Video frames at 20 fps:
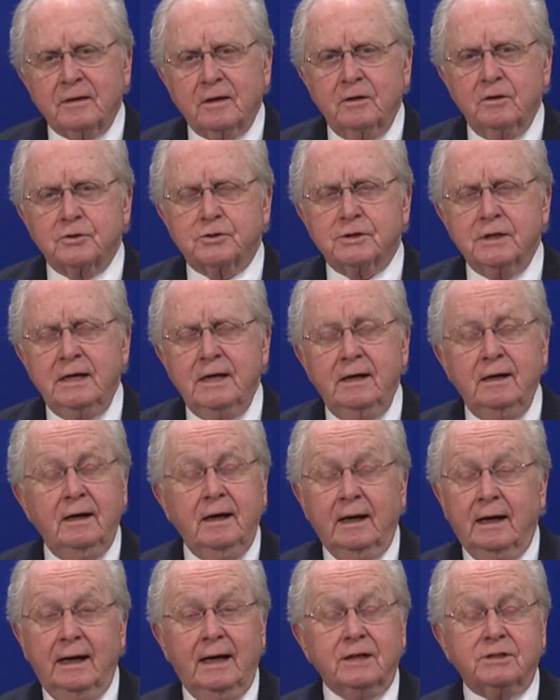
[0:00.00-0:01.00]
You see,
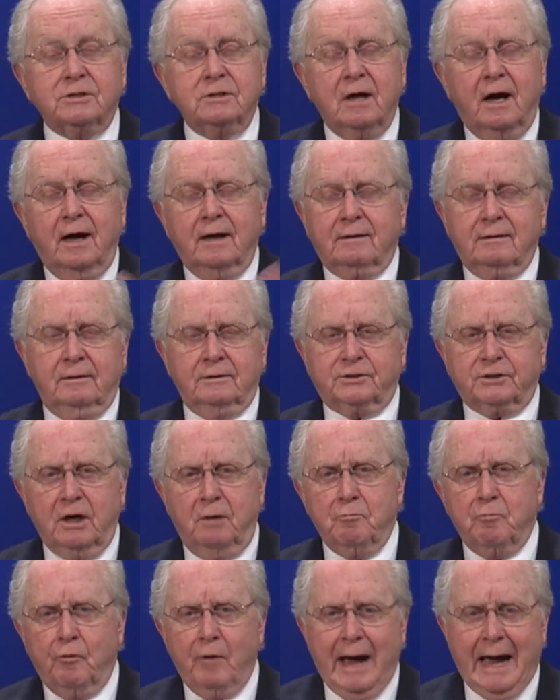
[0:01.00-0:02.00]
it's not
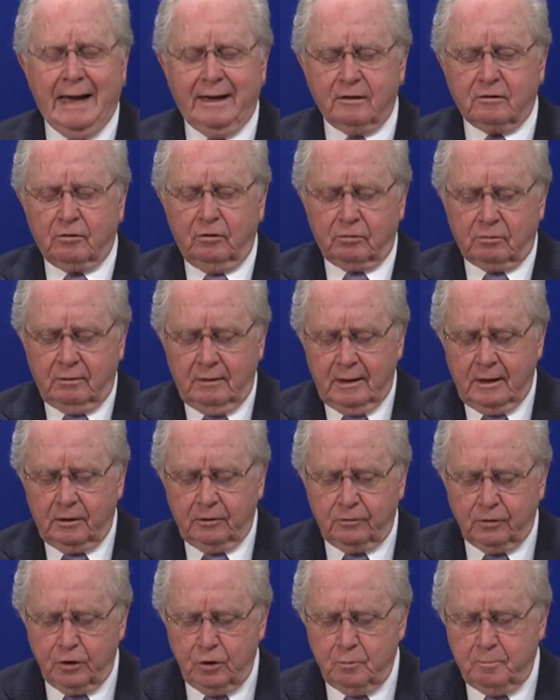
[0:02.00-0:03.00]
some radical
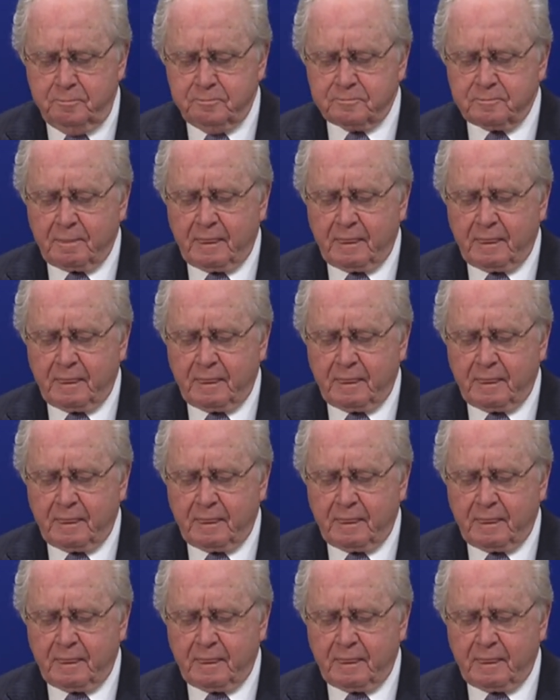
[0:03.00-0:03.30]
group,